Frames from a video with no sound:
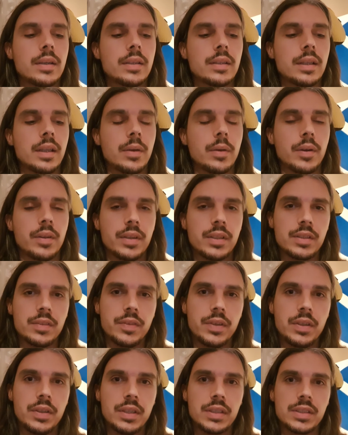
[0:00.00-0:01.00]
Now, there's a
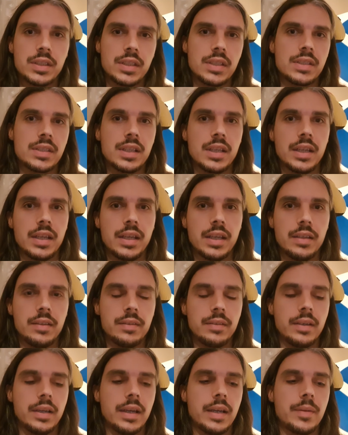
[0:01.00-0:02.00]
few things to consider here.
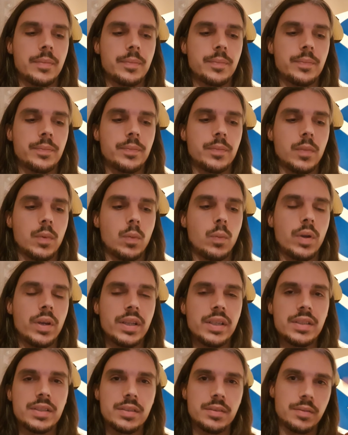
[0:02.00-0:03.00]
One
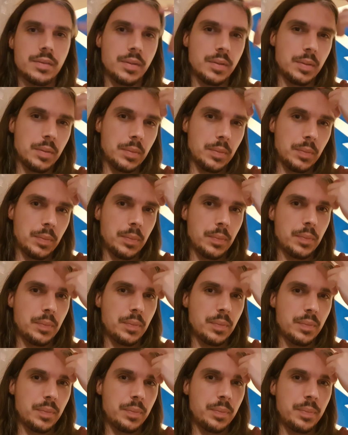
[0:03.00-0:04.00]
is
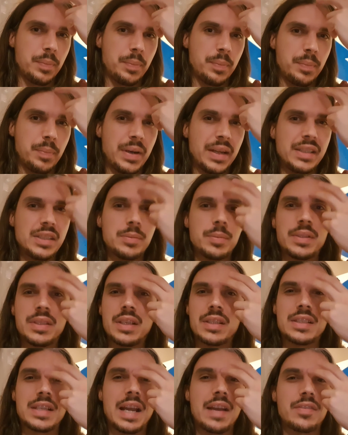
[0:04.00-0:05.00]
placement
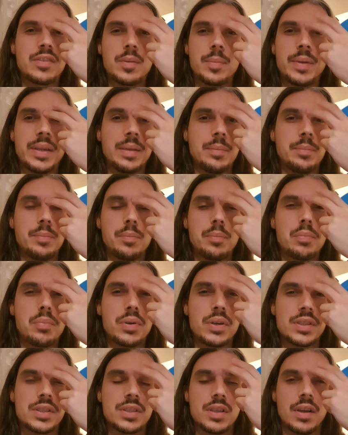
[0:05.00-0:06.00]
doesn't have to be
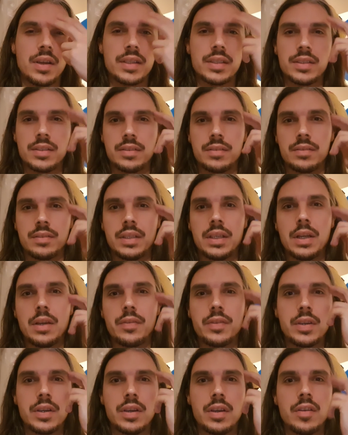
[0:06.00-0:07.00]
precise. If
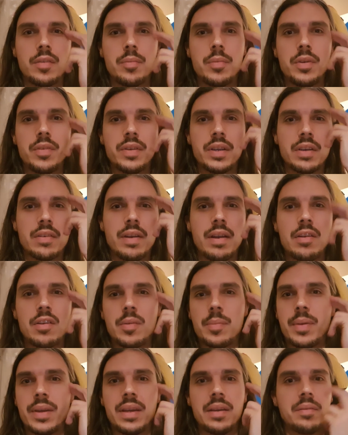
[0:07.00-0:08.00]
you're kind of moving around a
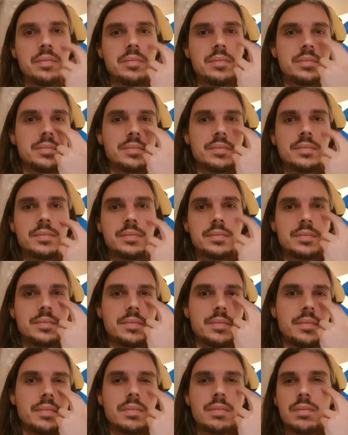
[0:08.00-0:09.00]
bit,
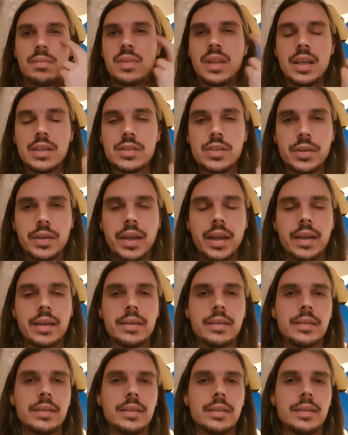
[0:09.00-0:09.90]
that's okay.